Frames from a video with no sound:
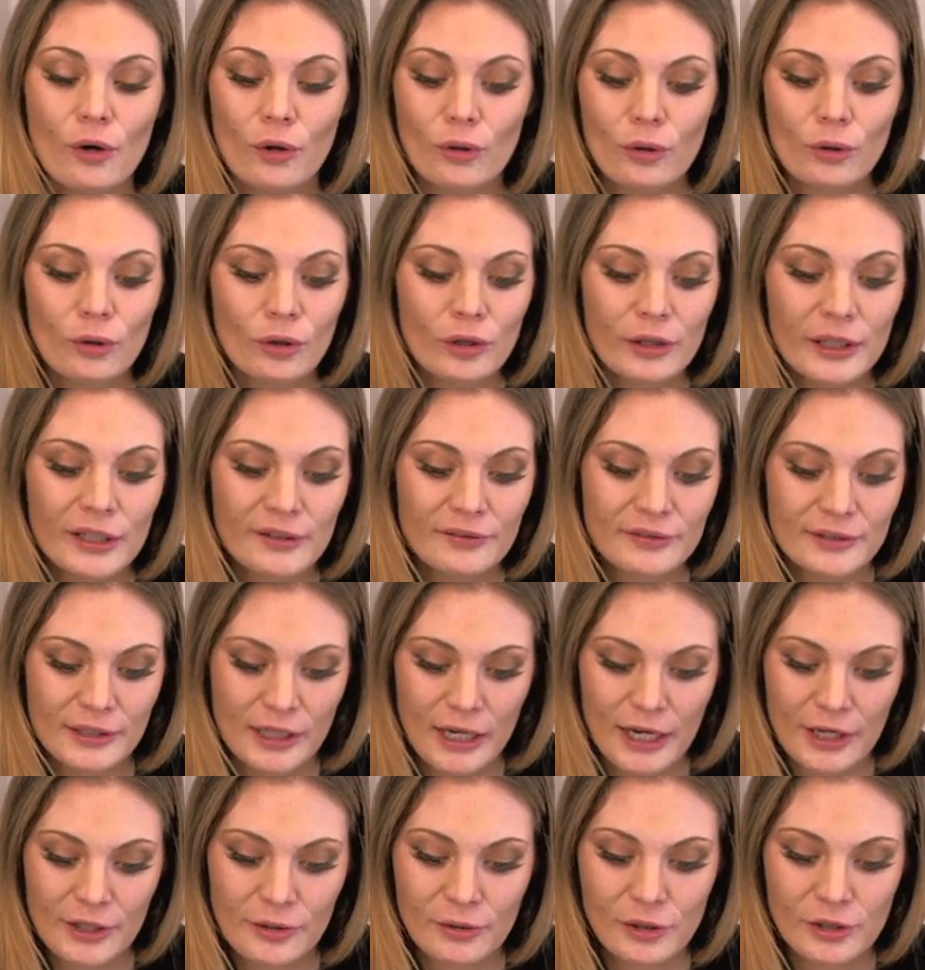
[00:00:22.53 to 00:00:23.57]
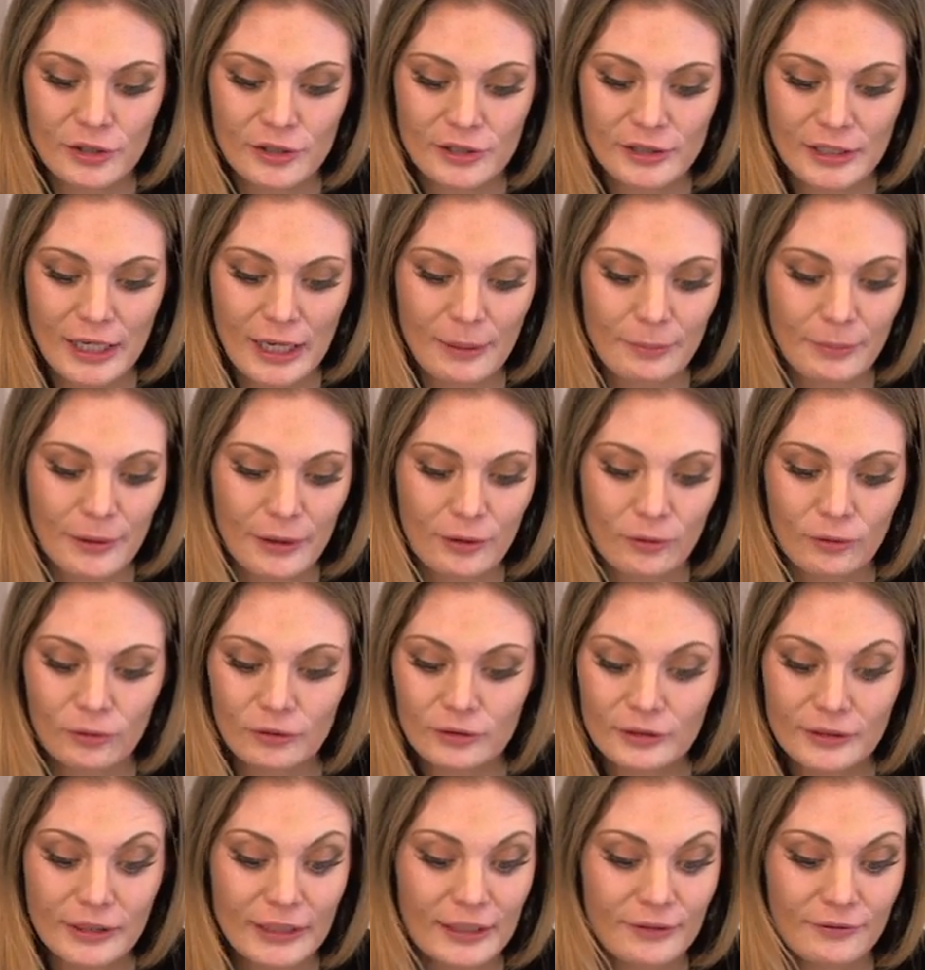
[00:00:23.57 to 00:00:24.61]
or if not, you can stop at
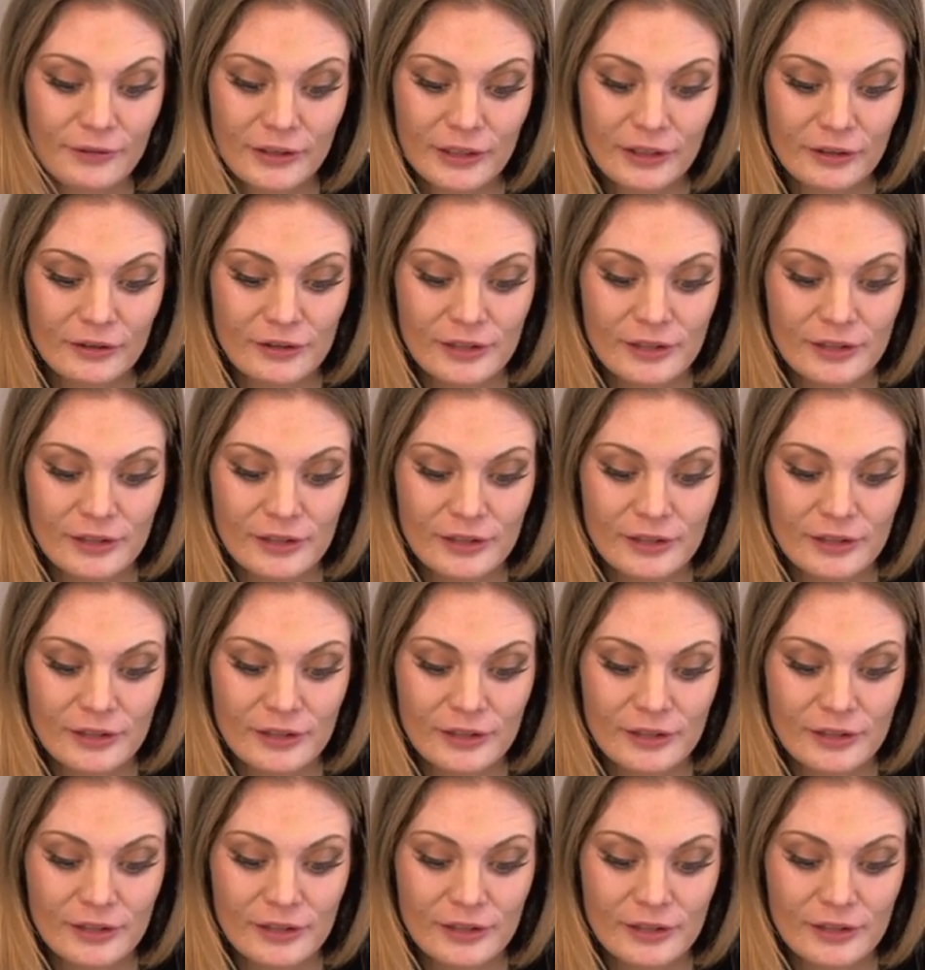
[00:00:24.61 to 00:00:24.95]
Old Navy